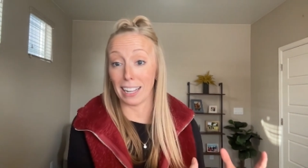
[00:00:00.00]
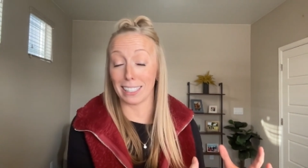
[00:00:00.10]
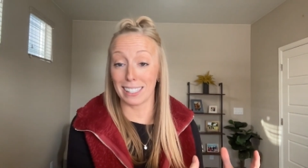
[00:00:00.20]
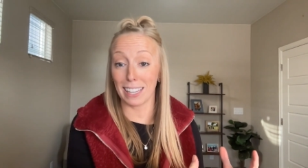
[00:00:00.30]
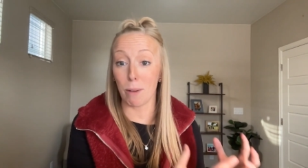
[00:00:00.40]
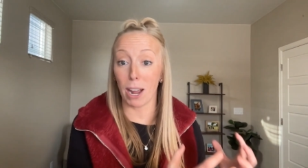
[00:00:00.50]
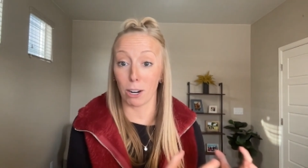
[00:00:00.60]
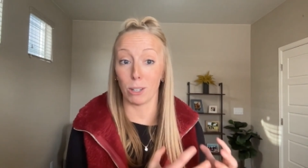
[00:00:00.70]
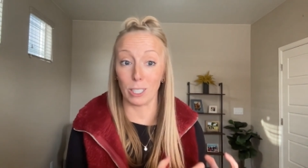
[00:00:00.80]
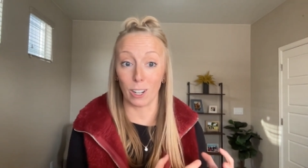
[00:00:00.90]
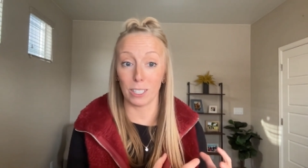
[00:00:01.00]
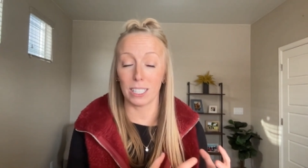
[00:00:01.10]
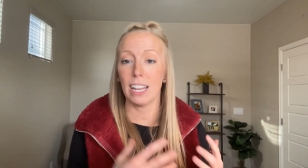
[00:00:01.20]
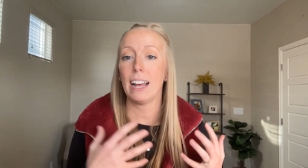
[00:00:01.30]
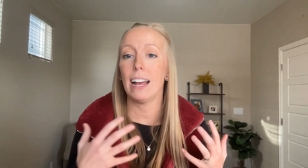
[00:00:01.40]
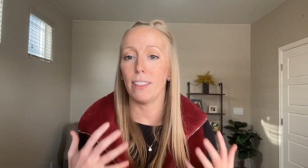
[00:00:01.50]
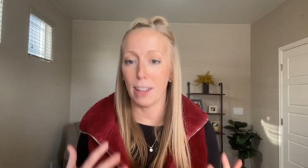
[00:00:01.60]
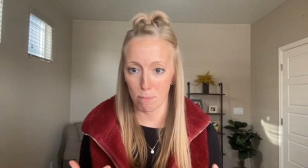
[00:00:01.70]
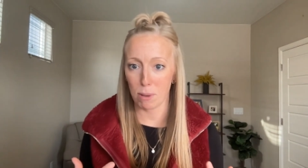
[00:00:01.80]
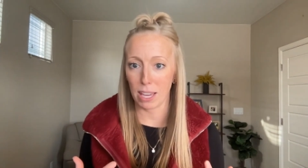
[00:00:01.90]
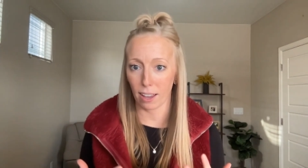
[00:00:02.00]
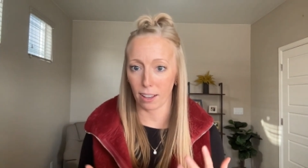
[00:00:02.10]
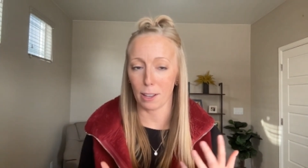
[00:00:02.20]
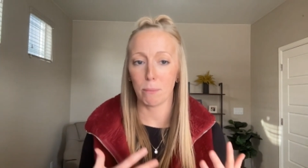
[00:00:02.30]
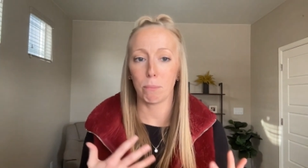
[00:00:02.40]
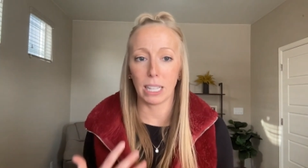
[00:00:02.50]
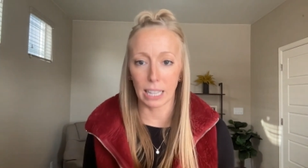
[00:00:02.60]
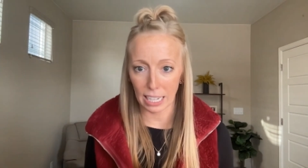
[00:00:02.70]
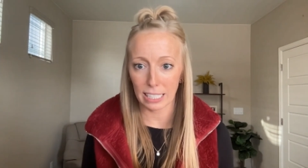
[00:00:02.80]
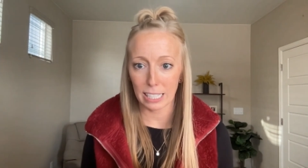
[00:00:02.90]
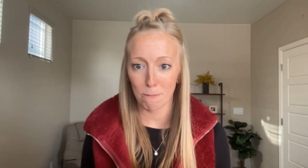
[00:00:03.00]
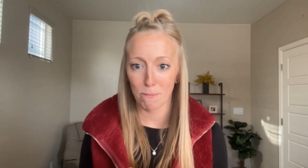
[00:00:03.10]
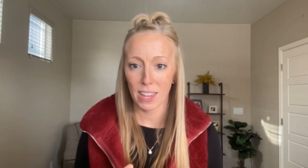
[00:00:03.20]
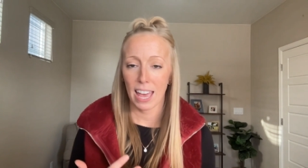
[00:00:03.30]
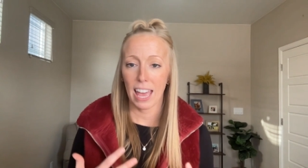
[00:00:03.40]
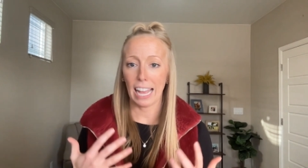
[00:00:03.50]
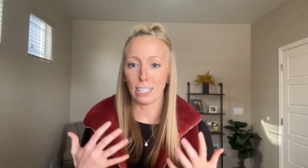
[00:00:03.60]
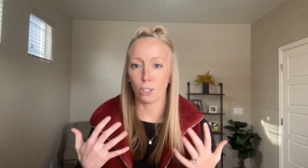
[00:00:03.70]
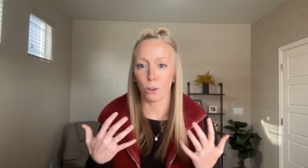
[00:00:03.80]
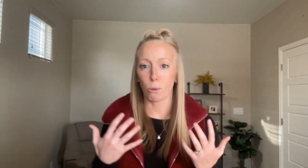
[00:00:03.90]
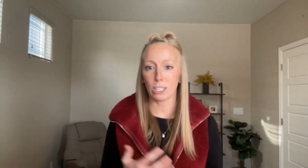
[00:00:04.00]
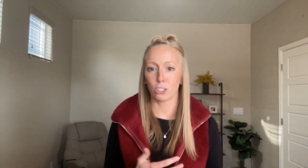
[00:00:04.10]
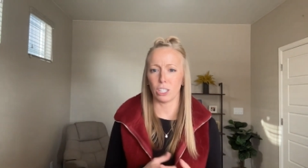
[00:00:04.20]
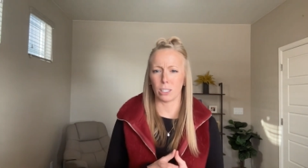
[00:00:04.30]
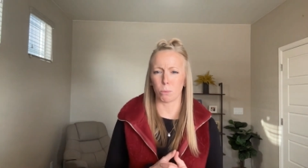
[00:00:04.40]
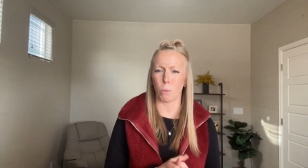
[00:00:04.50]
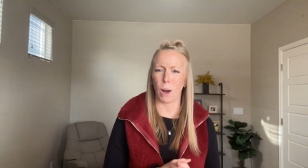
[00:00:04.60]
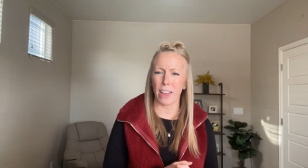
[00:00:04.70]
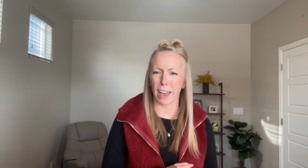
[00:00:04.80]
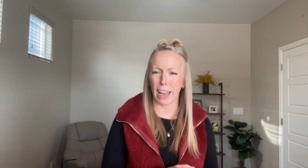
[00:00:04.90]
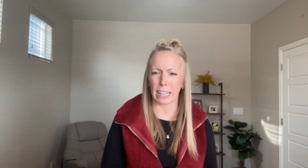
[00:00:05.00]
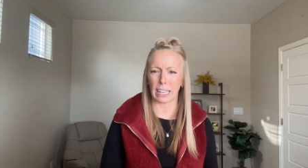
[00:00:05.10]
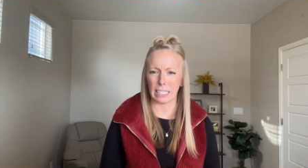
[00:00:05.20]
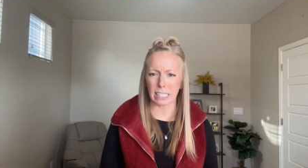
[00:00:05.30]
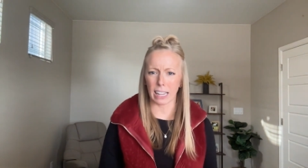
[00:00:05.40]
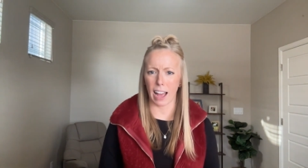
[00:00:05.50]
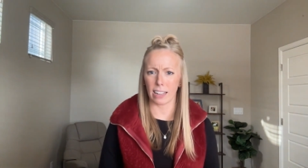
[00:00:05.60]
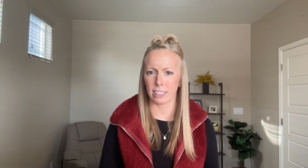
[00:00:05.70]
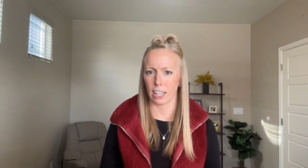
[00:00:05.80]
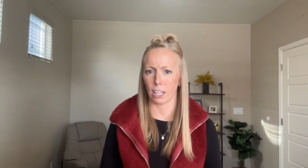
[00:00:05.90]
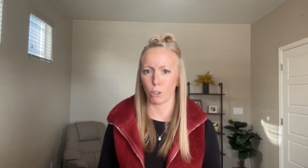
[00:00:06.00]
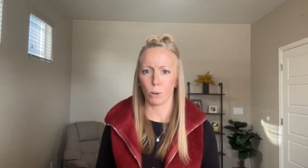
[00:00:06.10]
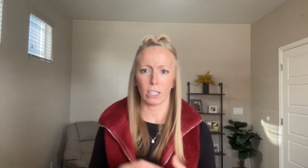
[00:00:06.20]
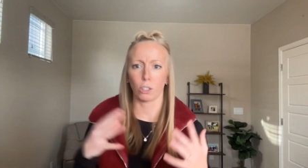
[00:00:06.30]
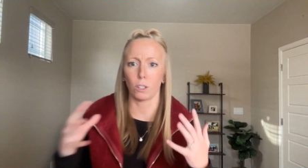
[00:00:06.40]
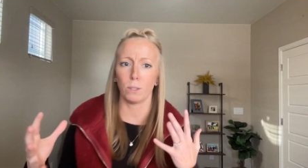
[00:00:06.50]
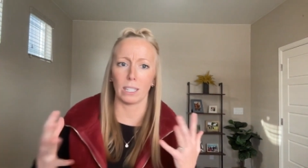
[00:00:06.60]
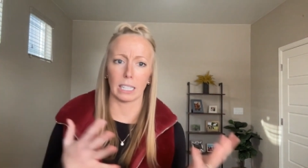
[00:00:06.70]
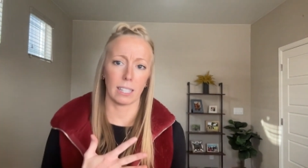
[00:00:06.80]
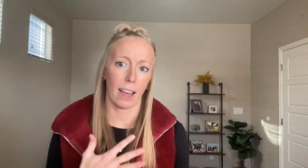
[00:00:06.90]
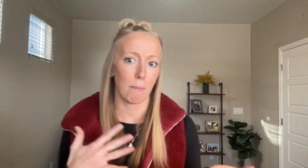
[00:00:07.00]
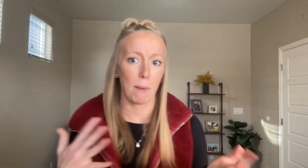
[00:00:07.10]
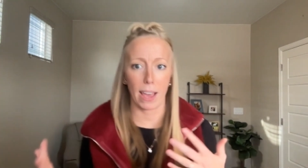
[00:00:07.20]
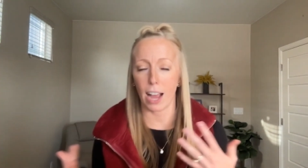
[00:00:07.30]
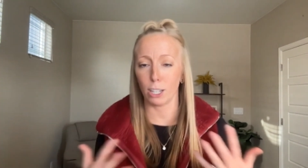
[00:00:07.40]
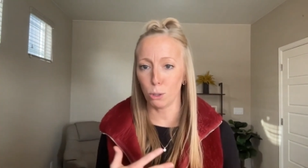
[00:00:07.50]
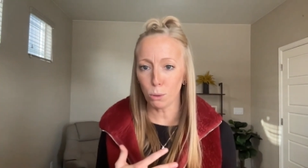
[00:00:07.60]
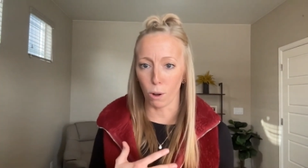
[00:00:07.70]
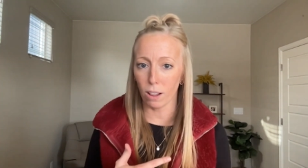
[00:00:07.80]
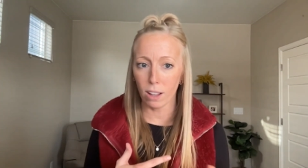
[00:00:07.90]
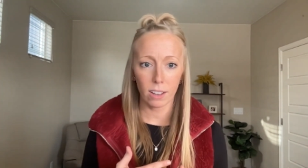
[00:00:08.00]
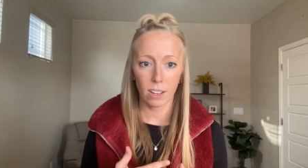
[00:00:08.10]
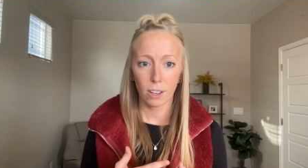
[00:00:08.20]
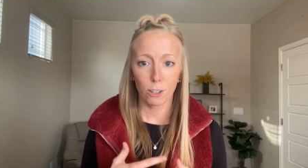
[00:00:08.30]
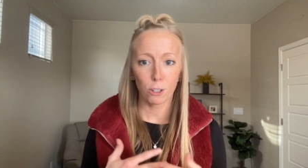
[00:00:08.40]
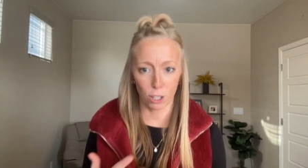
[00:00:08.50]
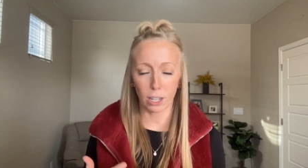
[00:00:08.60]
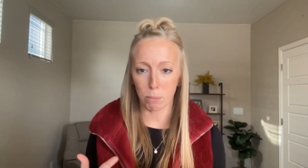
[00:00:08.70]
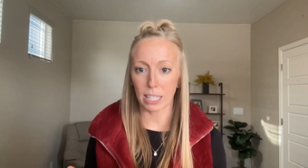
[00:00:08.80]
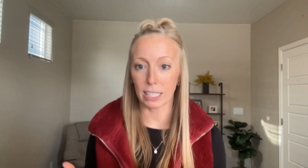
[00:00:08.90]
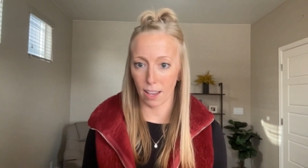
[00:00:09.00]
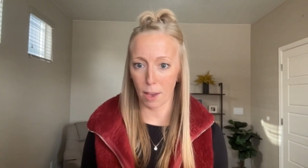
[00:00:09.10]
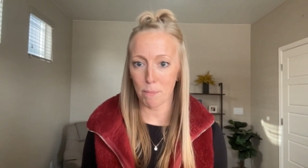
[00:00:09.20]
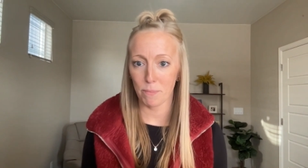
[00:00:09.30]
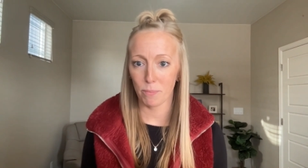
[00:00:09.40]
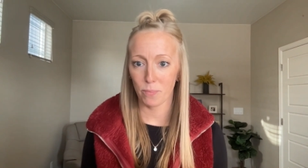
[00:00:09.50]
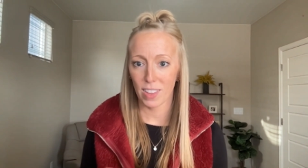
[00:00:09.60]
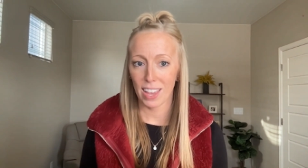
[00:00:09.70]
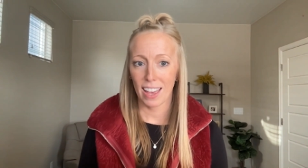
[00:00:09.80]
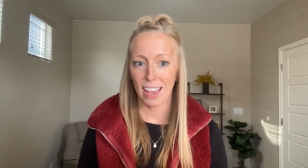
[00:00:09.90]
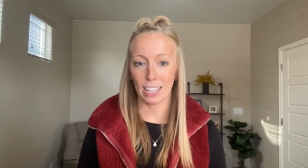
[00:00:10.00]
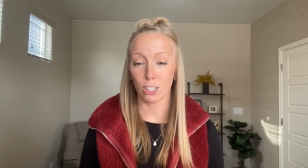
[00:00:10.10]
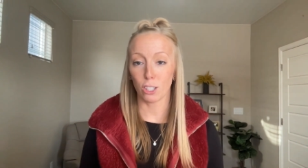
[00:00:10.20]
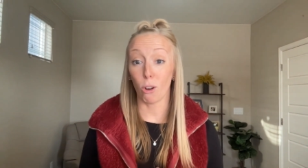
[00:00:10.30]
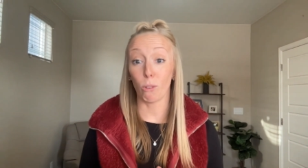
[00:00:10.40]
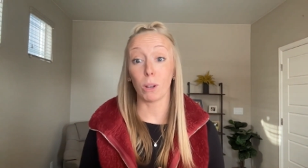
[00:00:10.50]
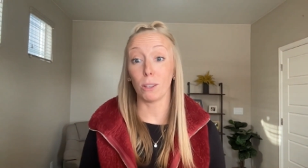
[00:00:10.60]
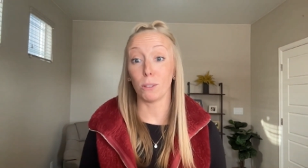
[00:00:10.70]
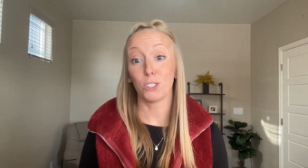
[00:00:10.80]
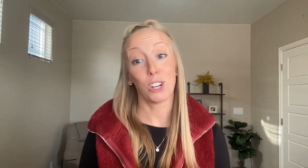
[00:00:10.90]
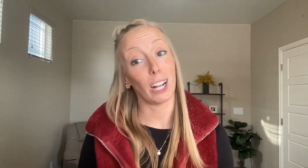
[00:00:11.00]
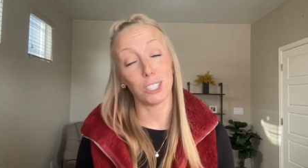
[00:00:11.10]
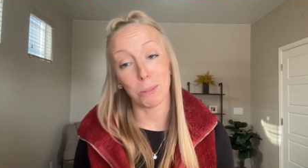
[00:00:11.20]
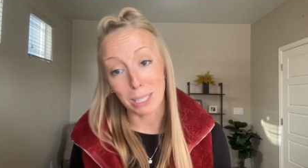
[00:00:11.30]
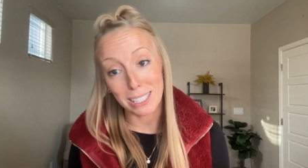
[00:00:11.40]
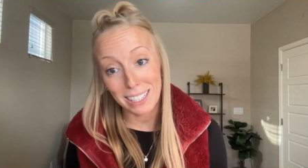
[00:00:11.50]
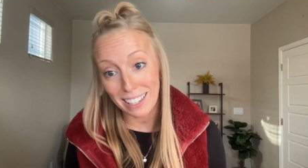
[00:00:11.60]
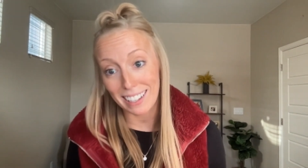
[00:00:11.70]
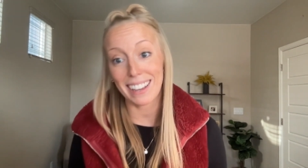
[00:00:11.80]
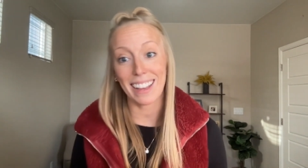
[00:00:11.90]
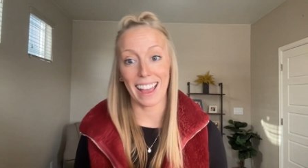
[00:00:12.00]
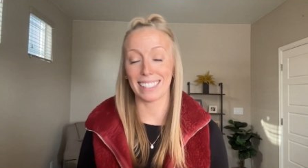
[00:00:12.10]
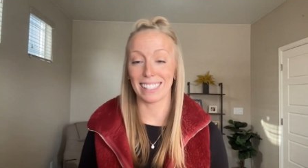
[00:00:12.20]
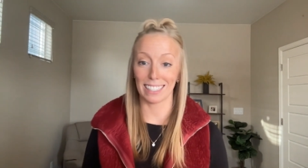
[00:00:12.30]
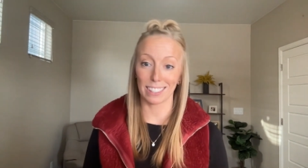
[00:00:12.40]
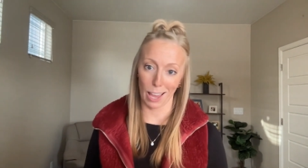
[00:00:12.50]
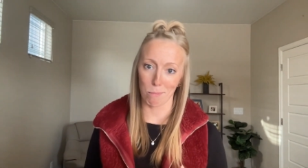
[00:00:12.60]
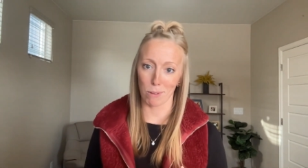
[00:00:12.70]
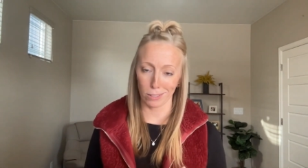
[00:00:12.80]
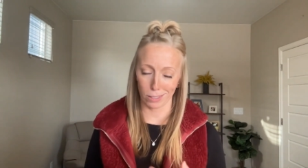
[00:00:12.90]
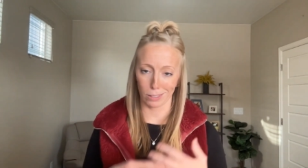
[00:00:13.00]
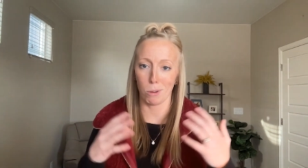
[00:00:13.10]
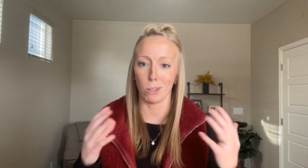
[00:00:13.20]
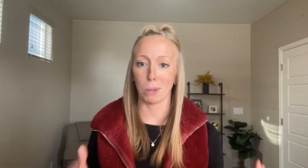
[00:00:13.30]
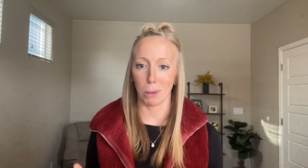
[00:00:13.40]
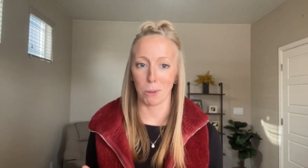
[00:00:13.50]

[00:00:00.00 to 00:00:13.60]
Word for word: gets a better result than being polite. And so the question is well, why the heck is that? Like, if you guys are using the same AI tool, shouldn't it be the same? And so if we use ChatGPT as an example, since most people